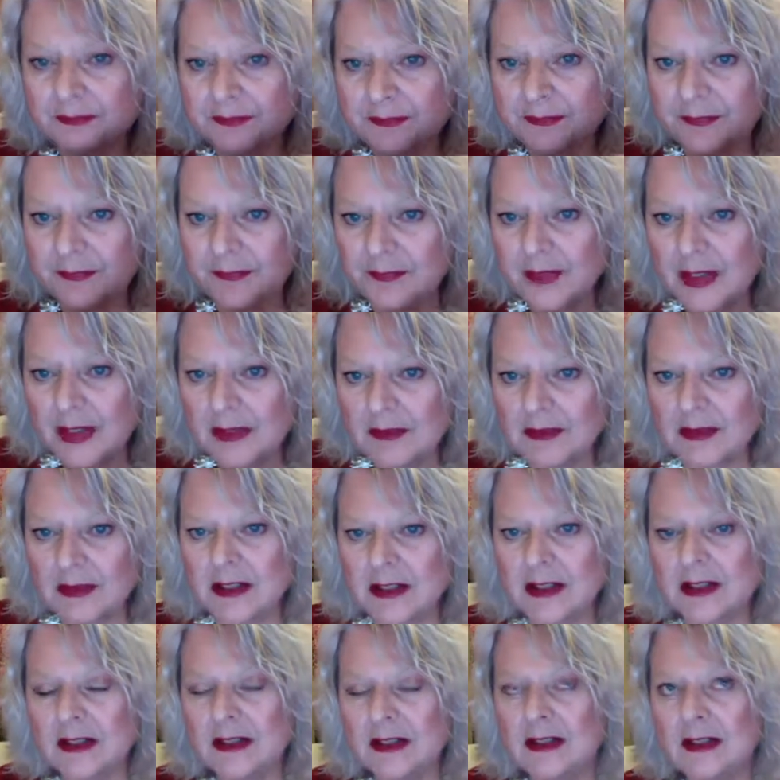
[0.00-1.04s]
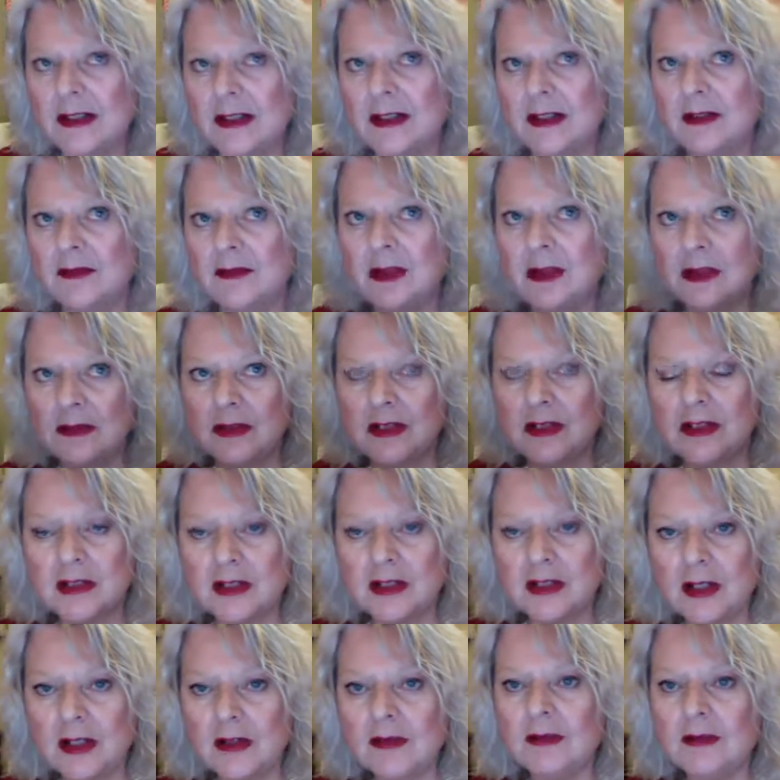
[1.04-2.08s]
very, very
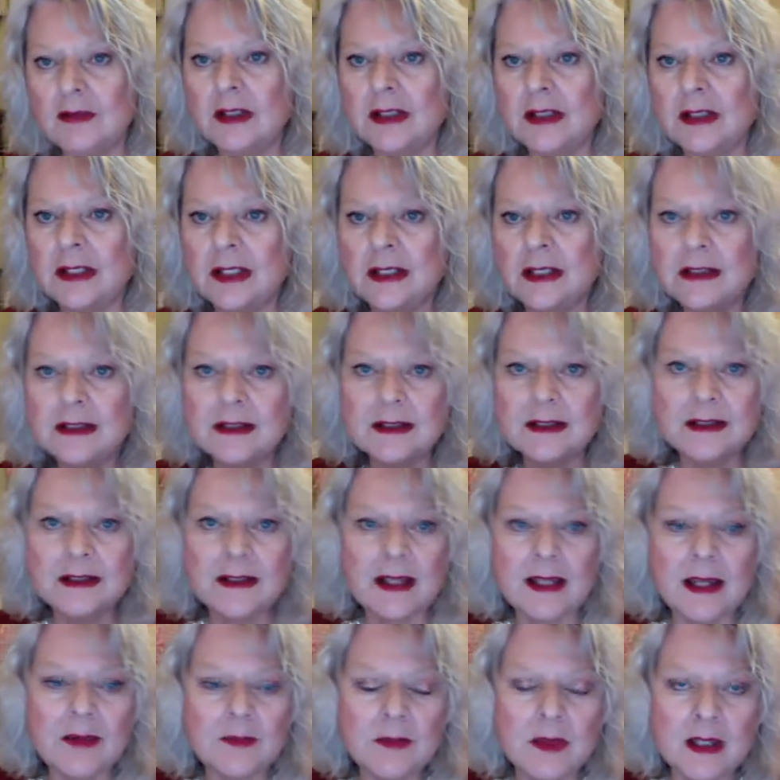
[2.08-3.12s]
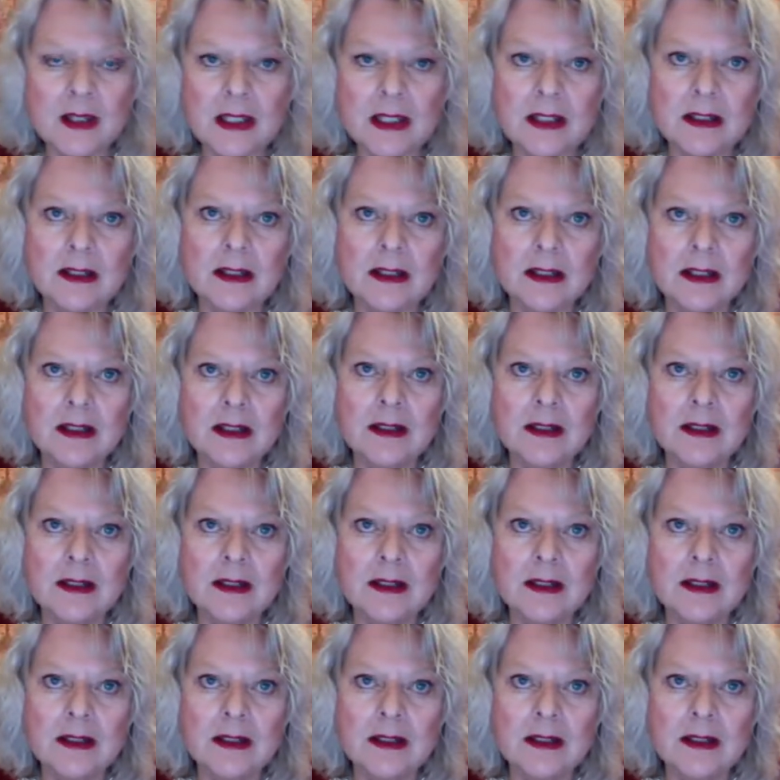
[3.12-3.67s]
slowly. And the same thing